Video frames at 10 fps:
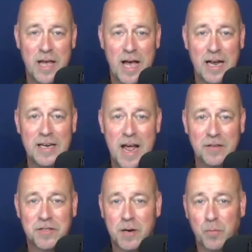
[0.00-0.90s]

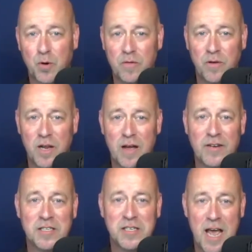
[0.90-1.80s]
announced an approval of
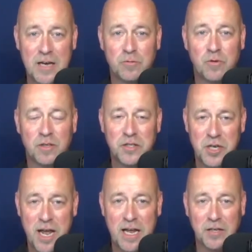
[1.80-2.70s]
a schedule
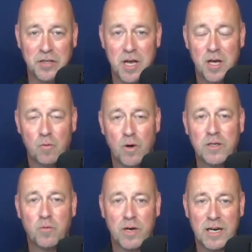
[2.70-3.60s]
change,
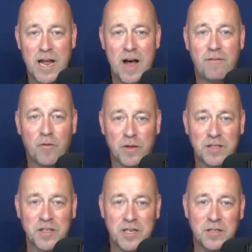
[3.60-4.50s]
which would allow for the
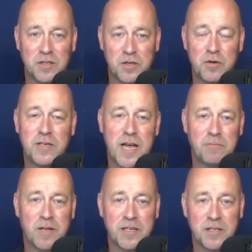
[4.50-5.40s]
season to take
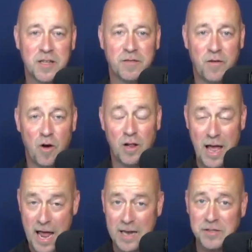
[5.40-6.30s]
place in the fall
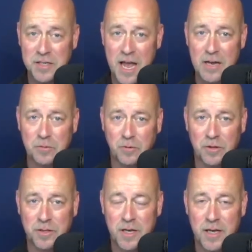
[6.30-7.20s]
as
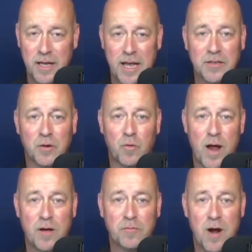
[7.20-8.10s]
scheduled. It's a
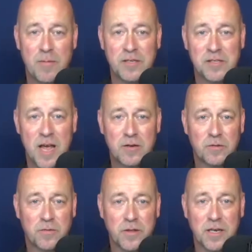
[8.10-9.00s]
round-robin
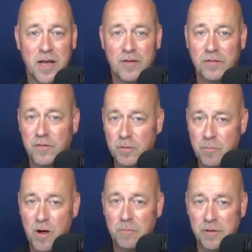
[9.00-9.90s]
schedule for the eleven
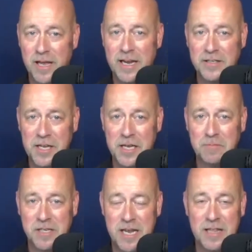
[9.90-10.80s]
football-playing
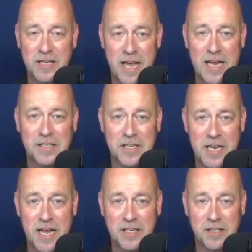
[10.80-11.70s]
teams in the K
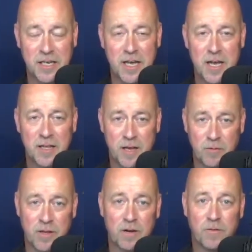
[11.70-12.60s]
C A C. They
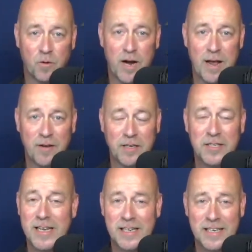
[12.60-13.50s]
would therefore have a
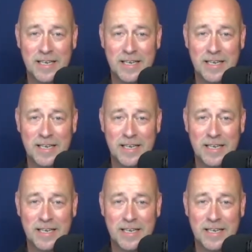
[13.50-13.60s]
ten